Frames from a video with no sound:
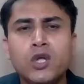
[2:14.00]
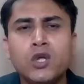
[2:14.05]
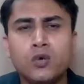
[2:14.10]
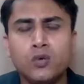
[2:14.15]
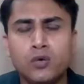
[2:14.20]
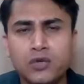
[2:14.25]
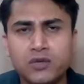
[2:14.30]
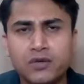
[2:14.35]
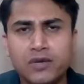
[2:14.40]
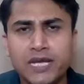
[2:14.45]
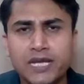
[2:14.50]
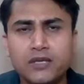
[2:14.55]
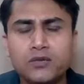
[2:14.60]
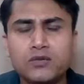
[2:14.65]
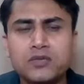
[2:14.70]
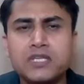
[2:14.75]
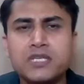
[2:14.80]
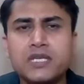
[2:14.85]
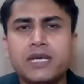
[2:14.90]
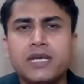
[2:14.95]
Would you like to
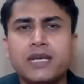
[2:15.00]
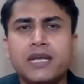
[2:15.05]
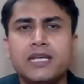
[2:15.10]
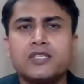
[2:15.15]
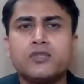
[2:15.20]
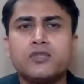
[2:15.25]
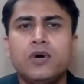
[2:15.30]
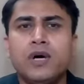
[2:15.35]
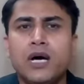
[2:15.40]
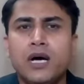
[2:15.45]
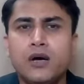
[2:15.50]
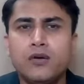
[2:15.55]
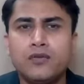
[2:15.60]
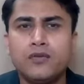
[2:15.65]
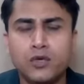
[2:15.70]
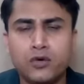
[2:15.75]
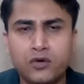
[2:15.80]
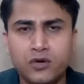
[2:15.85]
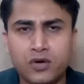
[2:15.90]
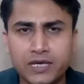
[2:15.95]
share as to how
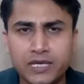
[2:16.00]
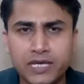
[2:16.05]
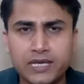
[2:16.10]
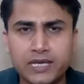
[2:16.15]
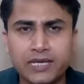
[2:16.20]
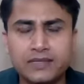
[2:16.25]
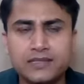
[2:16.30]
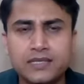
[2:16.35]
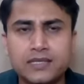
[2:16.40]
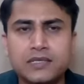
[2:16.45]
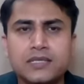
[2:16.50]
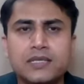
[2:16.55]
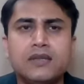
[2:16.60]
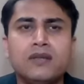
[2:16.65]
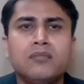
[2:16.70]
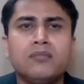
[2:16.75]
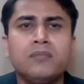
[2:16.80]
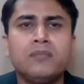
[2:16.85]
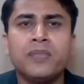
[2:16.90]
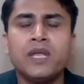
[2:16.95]
your
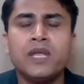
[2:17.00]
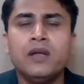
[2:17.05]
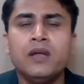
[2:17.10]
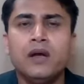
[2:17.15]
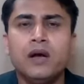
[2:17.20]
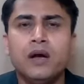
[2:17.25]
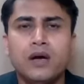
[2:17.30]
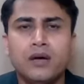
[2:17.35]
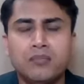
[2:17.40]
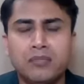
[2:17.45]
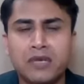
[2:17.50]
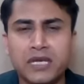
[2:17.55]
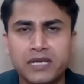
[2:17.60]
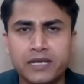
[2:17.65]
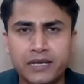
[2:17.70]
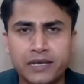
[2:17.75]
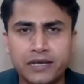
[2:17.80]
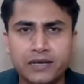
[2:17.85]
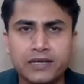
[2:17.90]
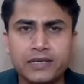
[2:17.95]
organization
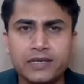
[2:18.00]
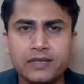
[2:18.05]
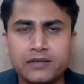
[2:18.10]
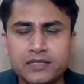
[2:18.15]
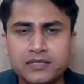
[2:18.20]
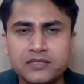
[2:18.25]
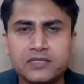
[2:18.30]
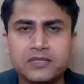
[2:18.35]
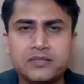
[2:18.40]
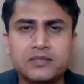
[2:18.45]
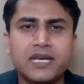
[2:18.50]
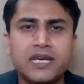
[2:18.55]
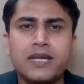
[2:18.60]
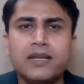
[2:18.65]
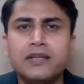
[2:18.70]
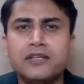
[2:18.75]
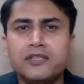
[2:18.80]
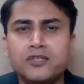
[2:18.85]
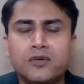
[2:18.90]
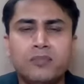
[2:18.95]
mitigated this
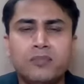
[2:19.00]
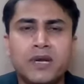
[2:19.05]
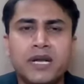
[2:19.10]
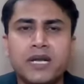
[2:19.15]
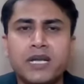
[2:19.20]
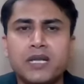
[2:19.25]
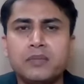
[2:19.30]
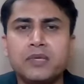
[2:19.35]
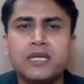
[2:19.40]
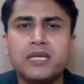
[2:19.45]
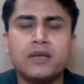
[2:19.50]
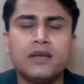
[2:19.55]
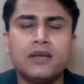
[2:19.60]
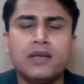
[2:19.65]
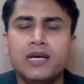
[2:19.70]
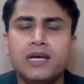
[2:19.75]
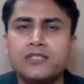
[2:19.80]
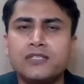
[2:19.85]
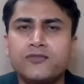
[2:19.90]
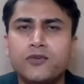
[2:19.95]
challenge of pandemic in the
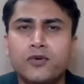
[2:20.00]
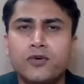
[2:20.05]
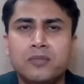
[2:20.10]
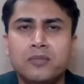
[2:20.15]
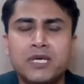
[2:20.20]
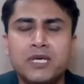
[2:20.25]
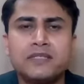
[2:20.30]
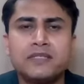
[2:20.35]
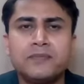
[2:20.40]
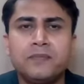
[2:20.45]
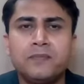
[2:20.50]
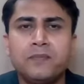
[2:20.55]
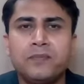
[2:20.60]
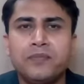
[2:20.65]
last 4 months?